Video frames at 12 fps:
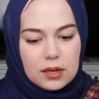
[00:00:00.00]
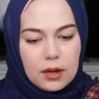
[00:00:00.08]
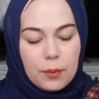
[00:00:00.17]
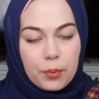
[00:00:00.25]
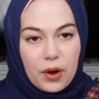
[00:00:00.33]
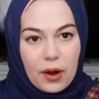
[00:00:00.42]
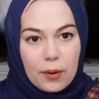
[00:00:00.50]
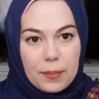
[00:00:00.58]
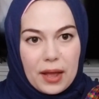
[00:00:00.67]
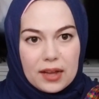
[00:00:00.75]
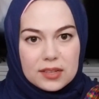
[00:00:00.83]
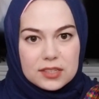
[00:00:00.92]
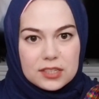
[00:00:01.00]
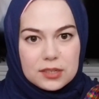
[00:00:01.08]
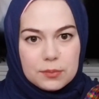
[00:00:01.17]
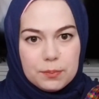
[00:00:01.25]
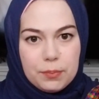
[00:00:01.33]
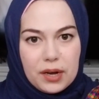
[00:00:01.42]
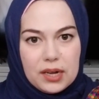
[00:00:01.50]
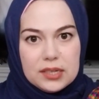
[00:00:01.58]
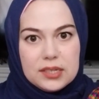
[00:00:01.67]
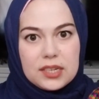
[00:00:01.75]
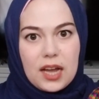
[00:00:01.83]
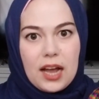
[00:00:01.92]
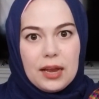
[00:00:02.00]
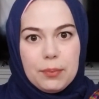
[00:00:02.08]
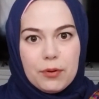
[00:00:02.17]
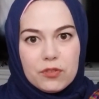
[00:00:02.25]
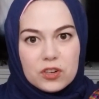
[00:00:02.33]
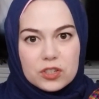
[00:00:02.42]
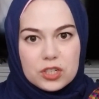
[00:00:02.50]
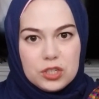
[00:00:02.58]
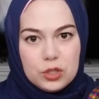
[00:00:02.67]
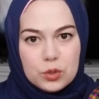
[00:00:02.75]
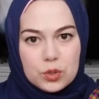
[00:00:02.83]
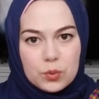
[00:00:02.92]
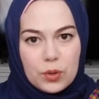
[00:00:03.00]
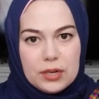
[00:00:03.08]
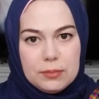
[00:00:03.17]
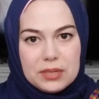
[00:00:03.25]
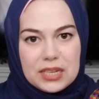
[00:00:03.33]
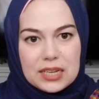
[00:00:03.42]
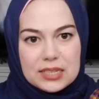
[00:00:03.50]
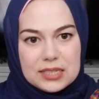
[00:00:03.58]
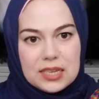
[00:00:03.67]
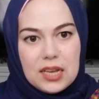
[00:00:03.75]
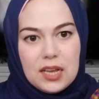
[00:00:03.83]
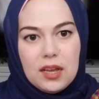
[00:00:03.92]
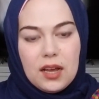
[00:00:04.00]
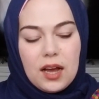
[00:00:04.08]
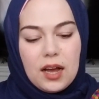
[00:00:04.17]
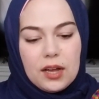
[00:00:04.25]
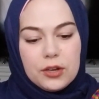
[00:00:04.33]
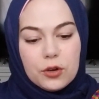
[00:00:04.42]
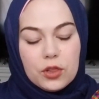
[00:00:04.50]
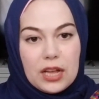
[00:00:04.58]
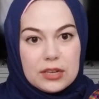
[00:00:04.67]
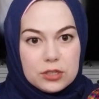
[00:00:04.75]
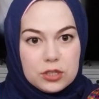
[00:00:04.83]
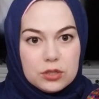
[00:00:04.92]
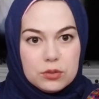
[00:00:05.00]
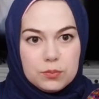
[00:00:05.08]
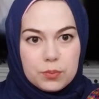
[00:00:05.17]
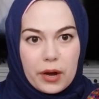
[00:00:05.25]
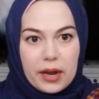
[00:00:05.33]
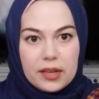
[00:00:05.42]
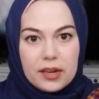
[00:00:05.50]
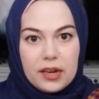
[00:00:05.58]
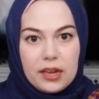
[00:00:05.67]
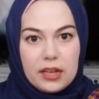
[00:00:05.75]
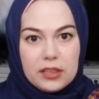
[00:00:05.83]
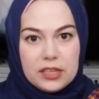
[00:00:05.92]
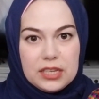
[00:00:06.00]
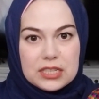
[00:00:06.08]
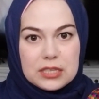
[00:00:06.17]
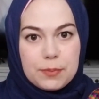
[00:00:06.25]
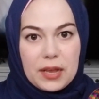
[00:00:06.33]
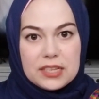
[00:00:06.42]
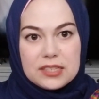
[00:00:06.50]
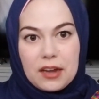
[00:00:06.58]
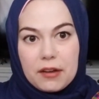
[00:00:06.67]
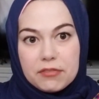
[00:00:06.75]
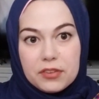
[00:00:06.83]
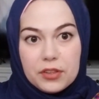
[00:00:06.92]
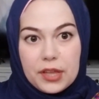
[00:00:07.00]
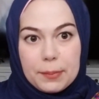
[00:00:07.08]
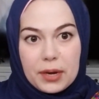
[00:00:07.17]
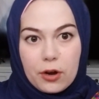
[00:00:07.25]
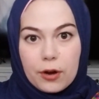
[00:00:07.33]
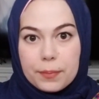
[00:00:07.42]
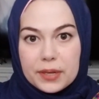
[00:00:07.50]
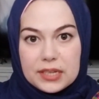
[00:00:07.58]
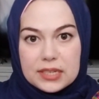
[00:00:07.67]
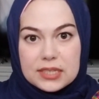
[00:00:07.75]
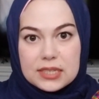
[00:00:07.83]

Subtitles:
prayer mat, but I prefer to use one because you're allowed to pray in any clean space, and I feel that my carpet is